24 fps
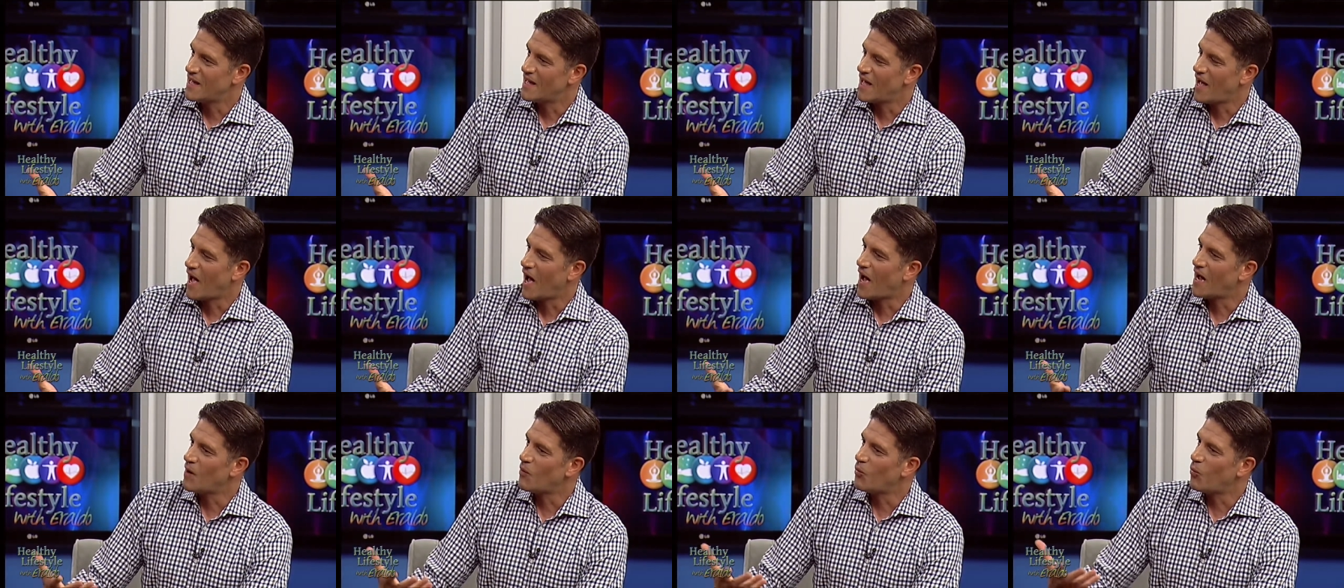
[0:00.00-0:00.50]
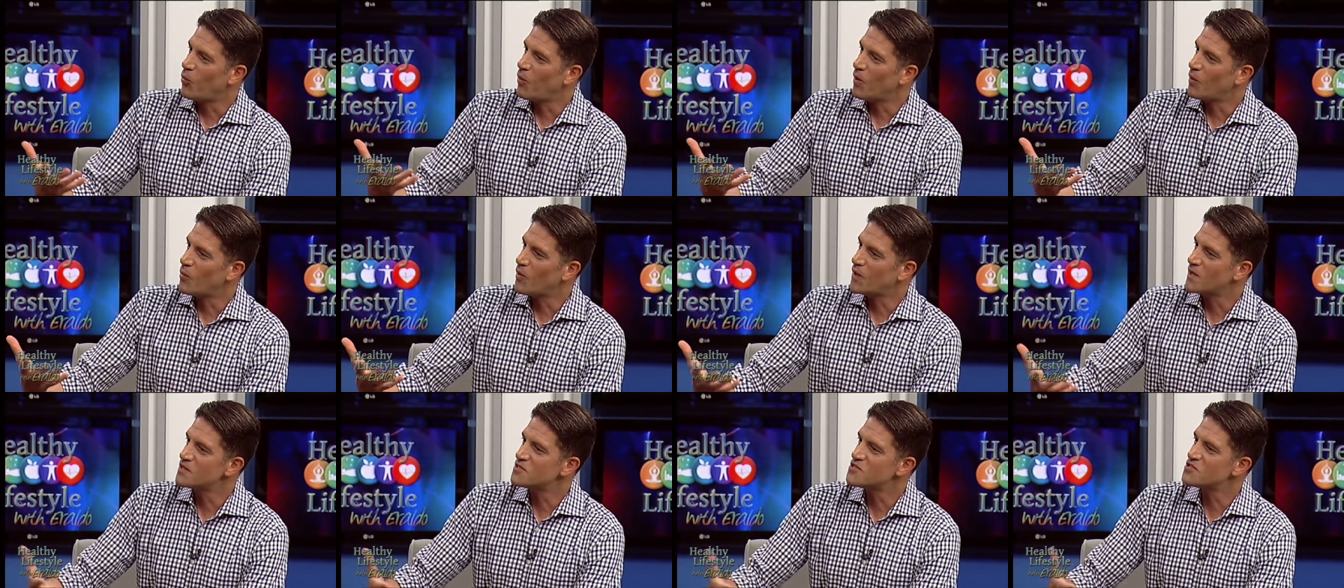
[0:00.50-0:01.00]
How,
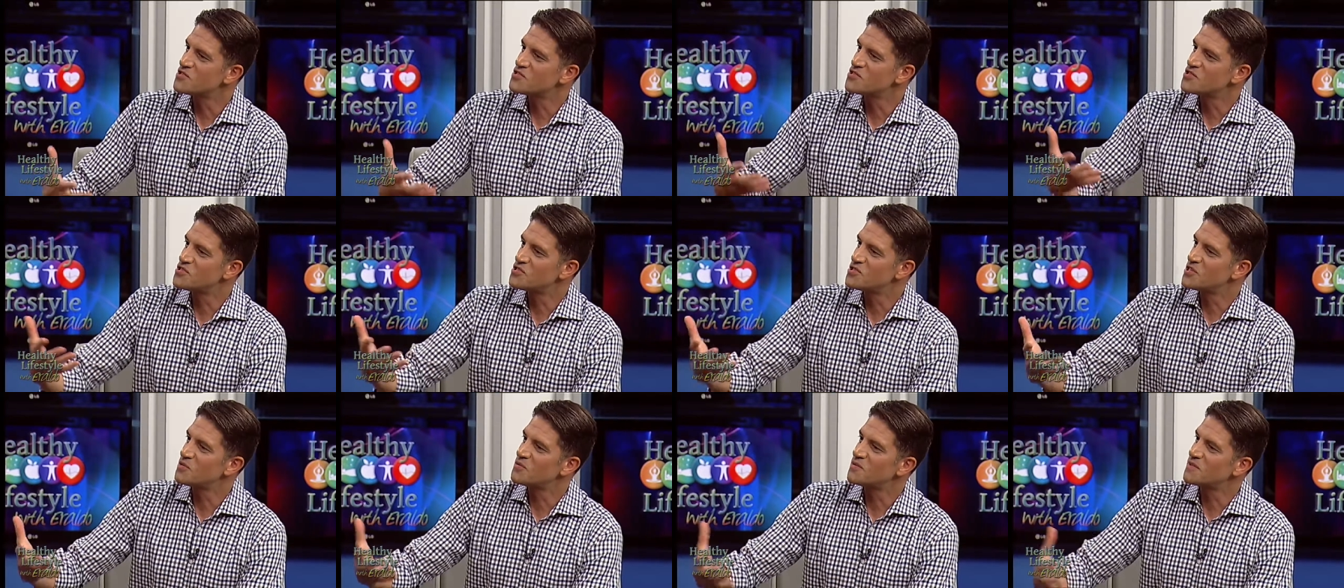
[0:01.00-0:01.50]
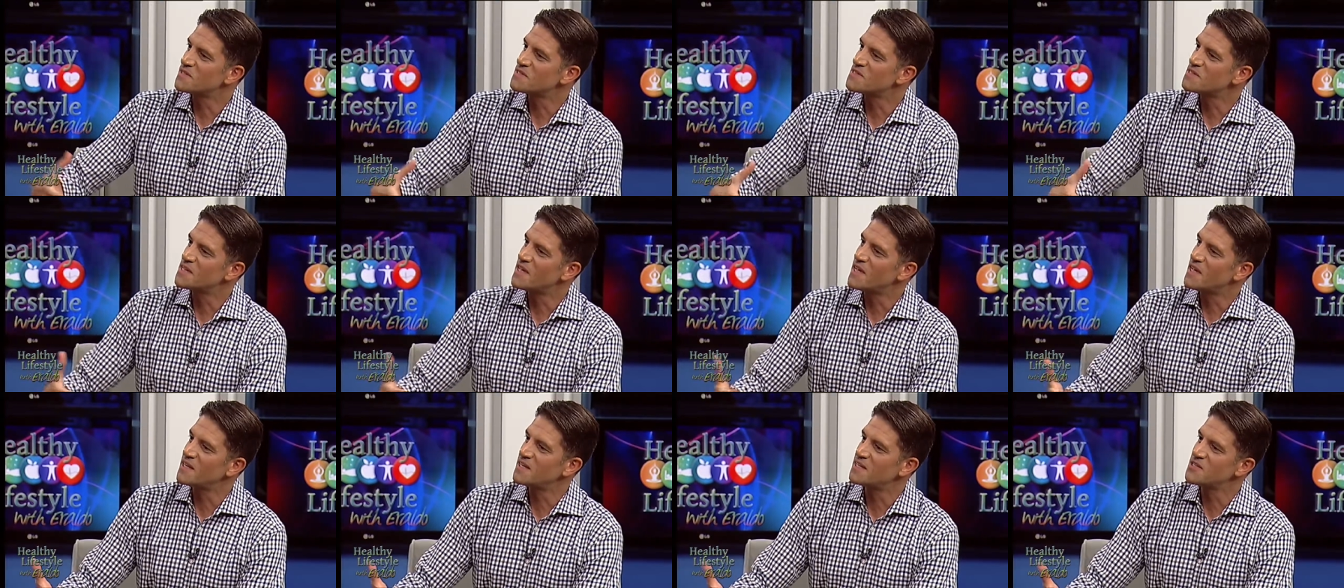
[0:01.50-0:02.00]
what is your secret to
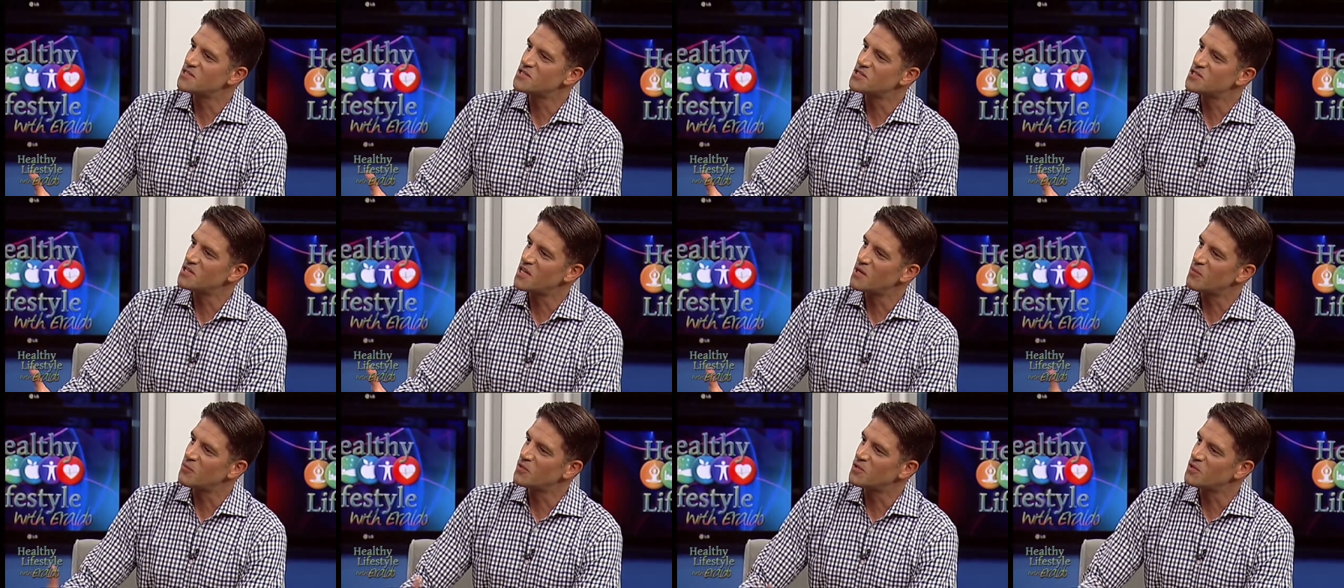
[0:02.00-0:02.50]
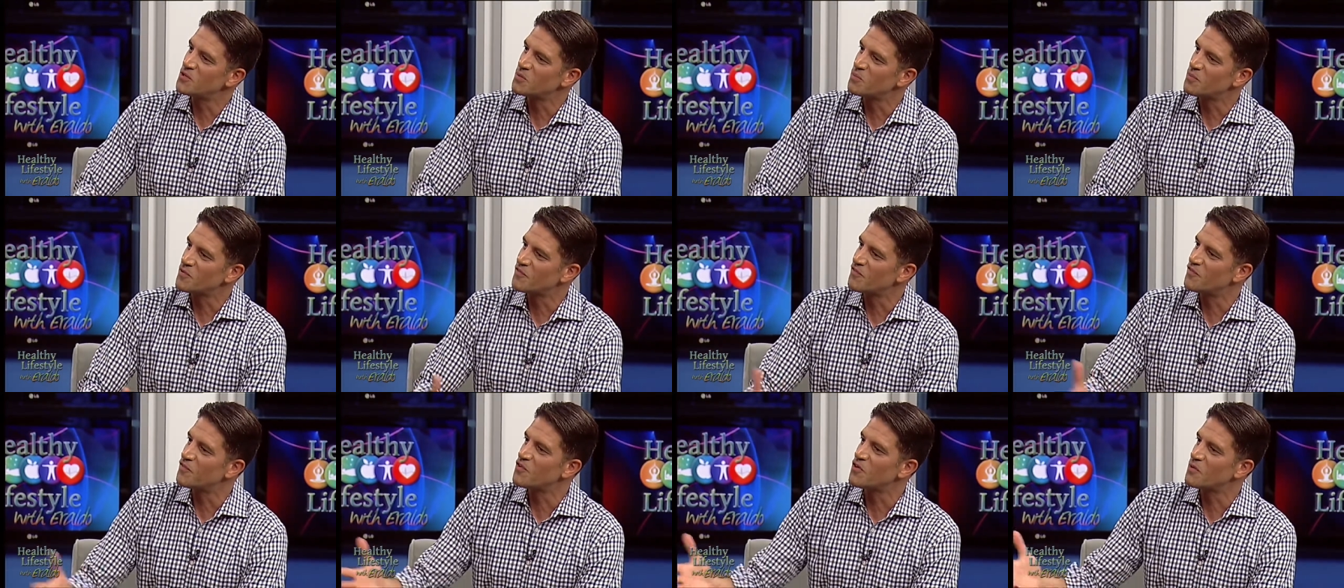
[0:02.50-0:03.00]
staying in shape when you're
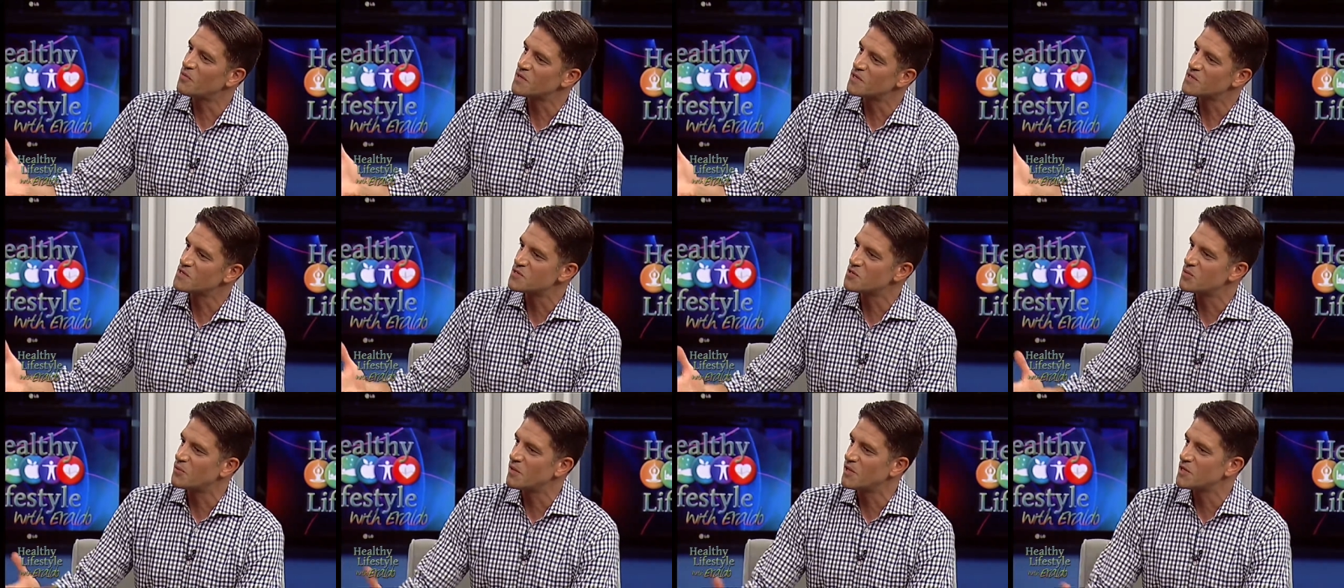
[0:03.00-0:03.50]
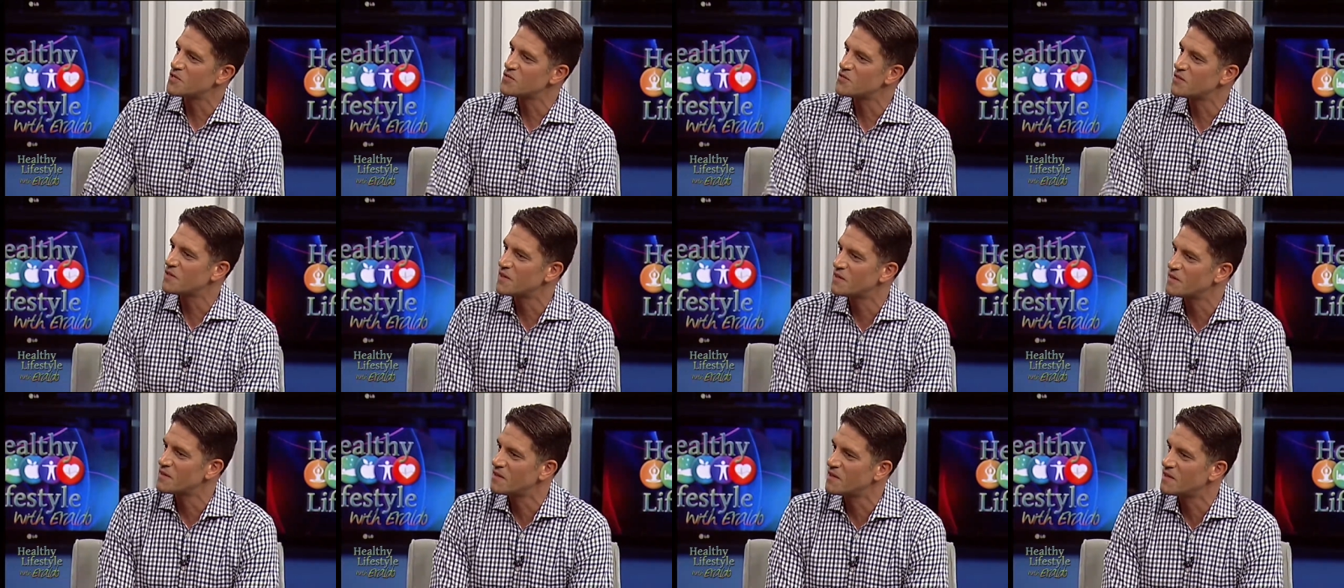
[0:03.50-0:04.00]
performing so much
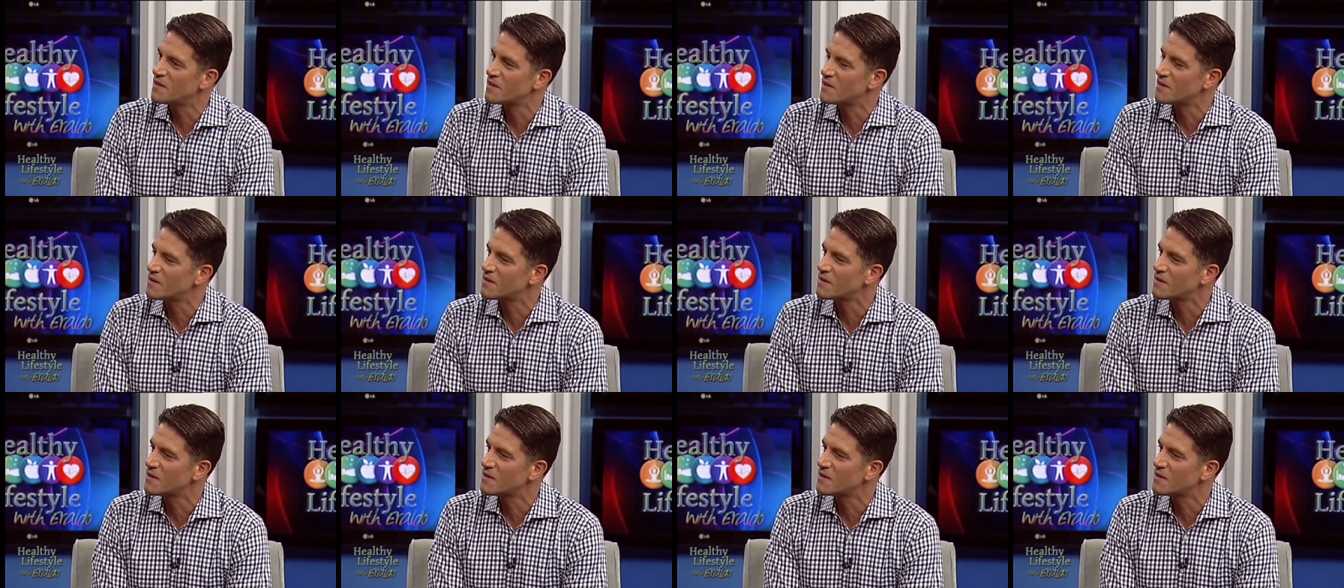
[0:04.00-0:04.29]
throughout the year?